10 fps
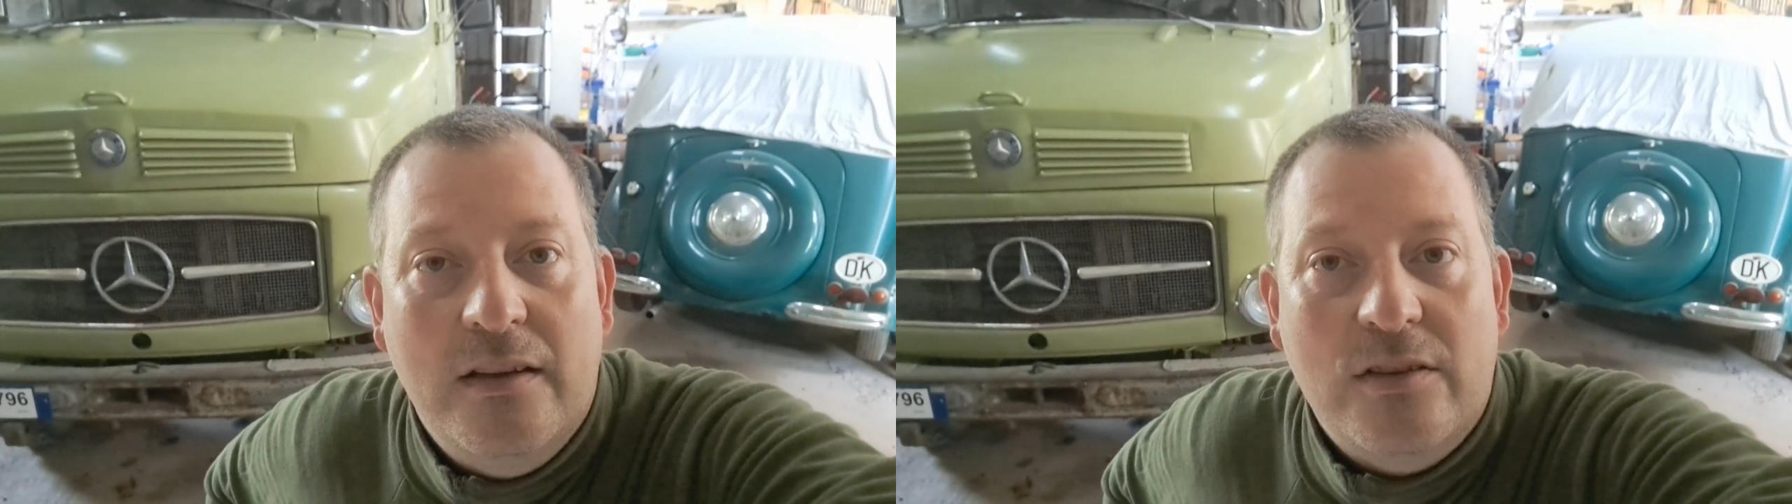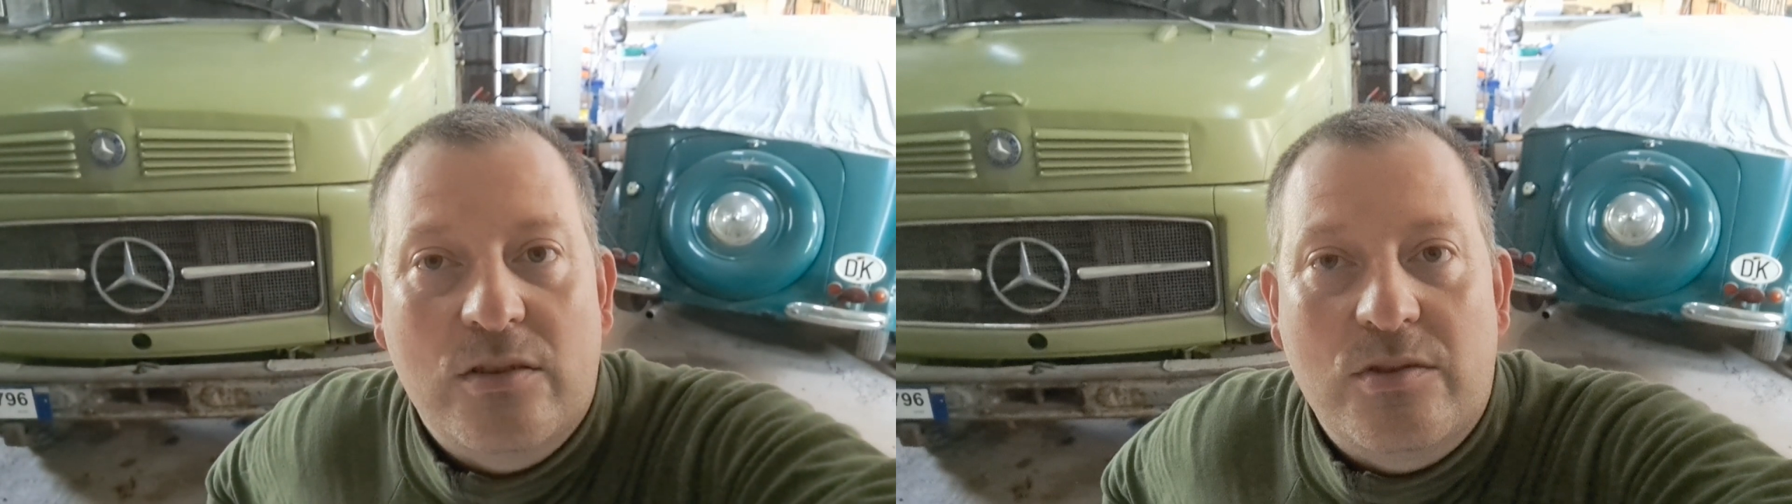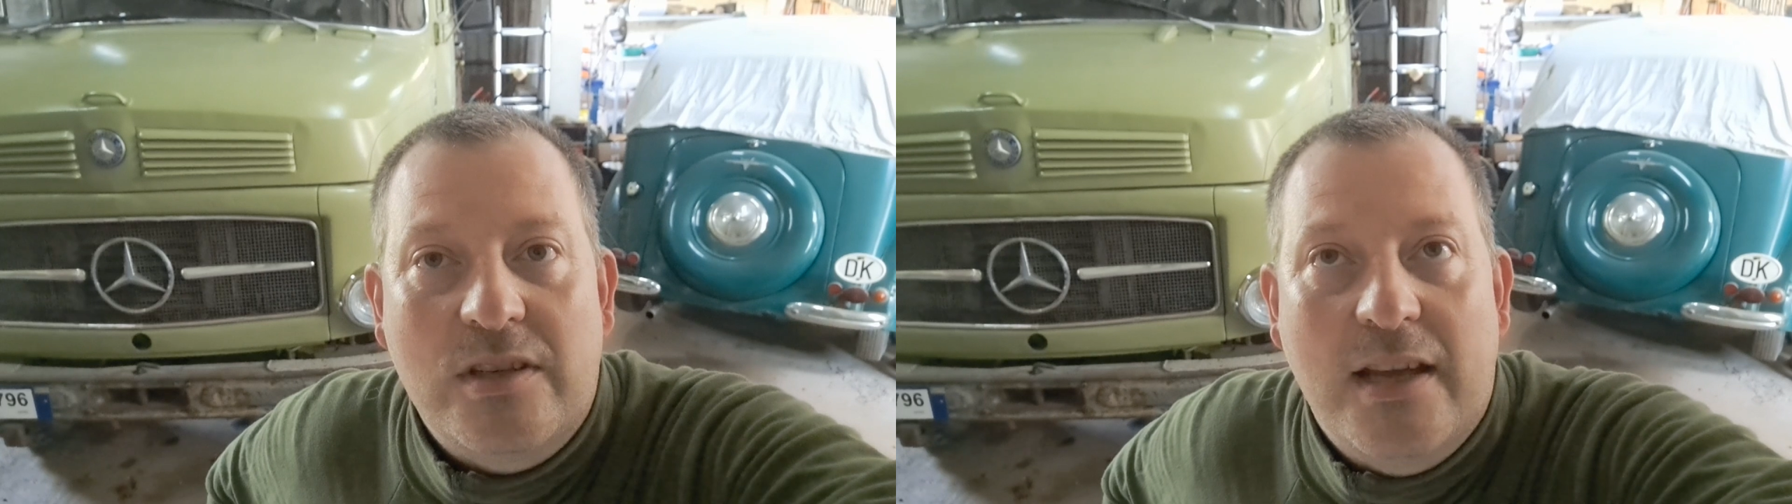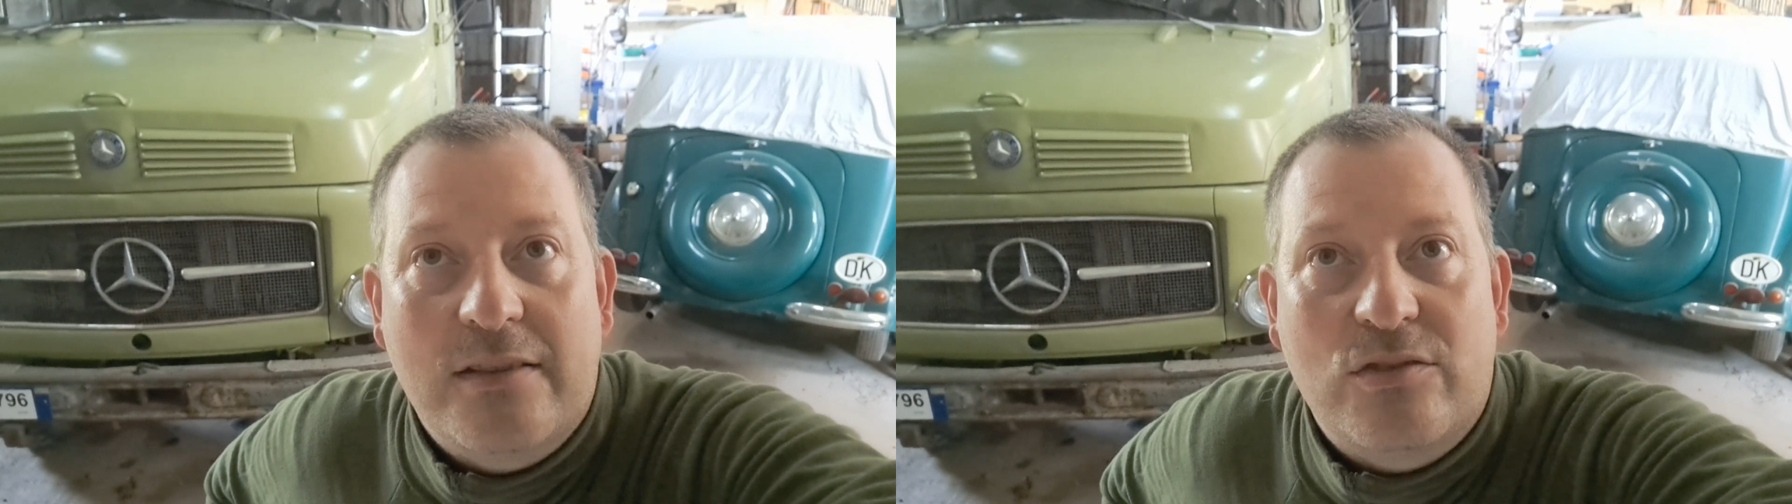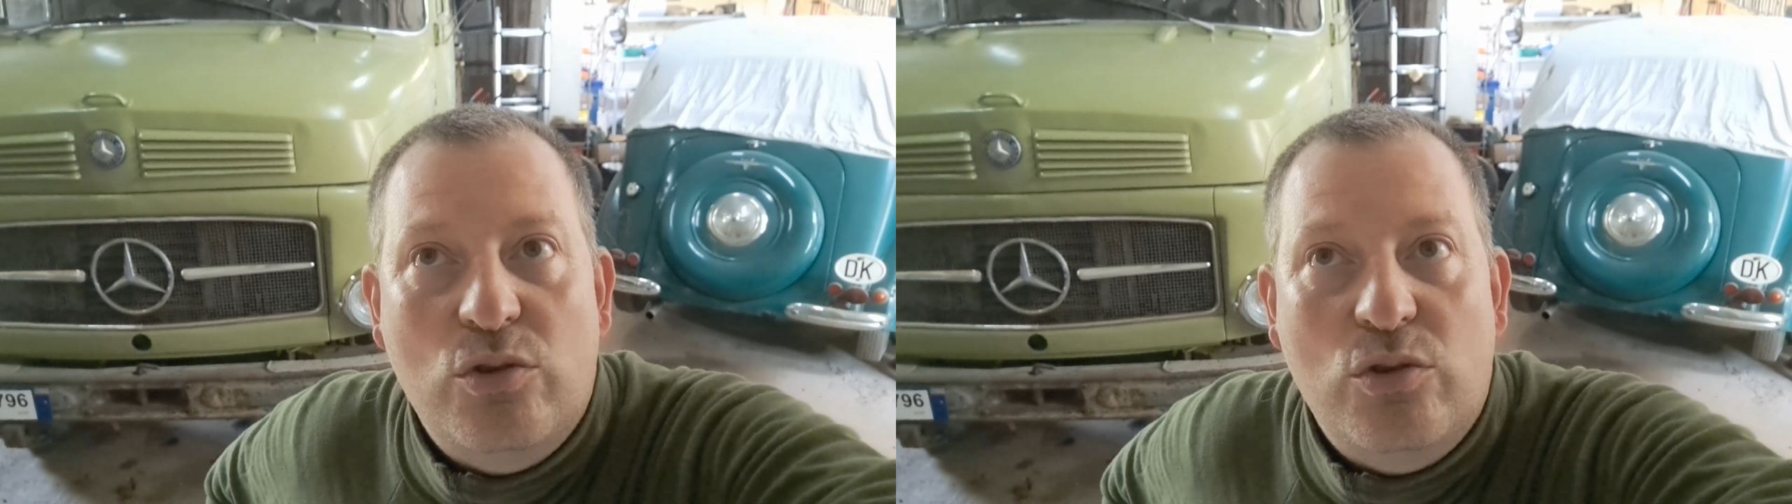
So she gets